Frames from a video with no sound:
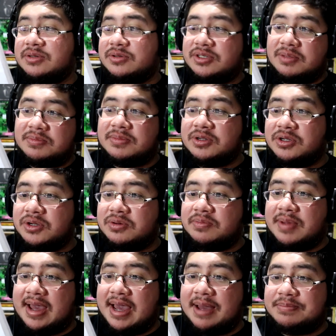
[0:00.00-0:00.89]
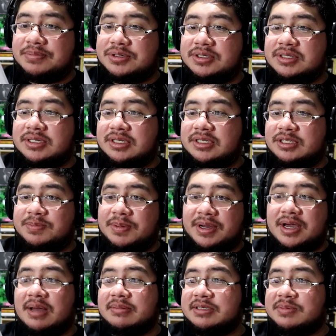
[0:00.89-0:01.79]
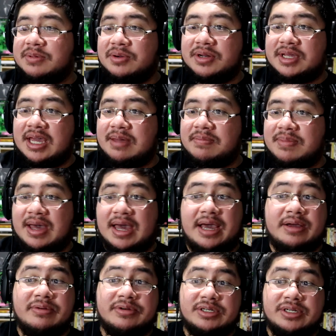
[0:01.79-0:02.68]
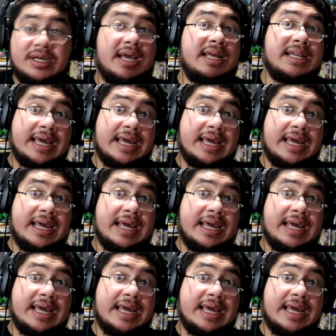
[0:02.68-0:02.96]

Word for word: There's some good maps. The Spec Ops mode came back, which I